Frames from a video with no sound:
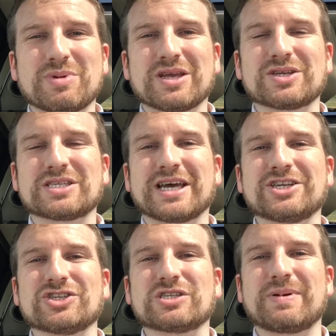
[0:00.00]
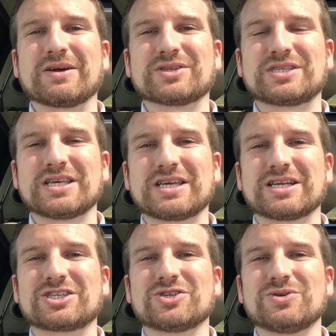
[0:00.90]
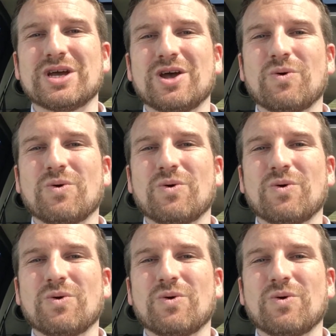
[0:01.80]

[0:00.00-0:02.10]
being contagious, about seeking to